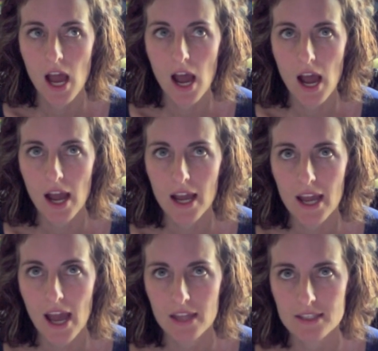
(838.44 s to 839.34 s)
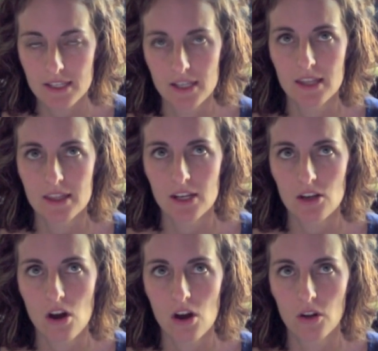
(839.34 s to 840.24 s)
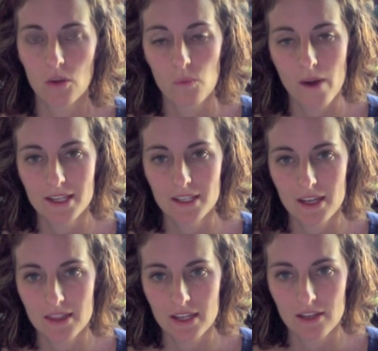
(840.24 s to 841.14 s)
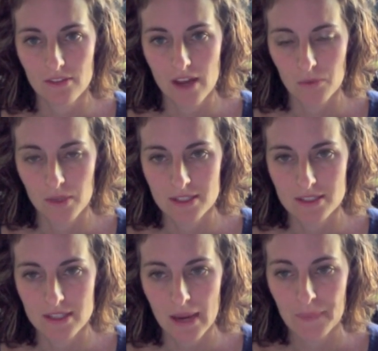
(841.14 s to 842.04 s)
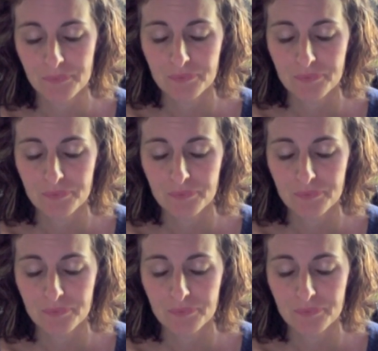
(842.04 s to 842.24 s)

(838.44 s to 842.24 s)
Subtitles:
I did a thing called Why Didn't I Think of That Wednesday?